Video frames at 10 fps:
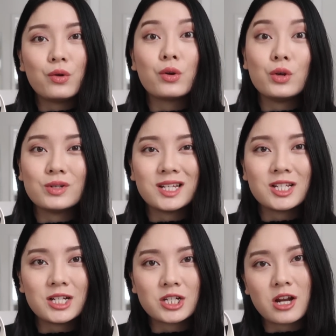you're using
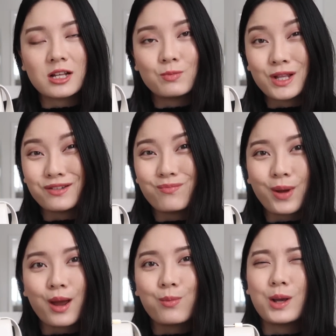such an expensive
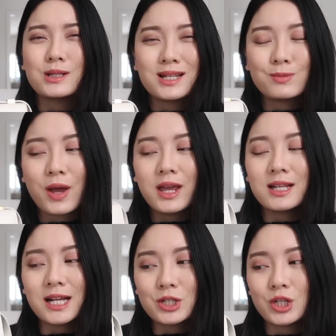bag, because this bag
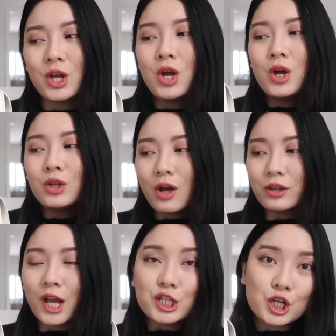is actually
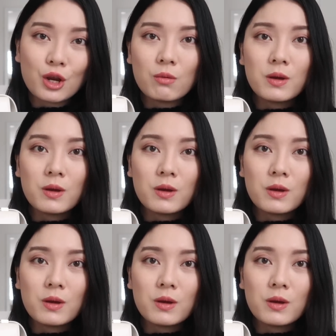not that cheap.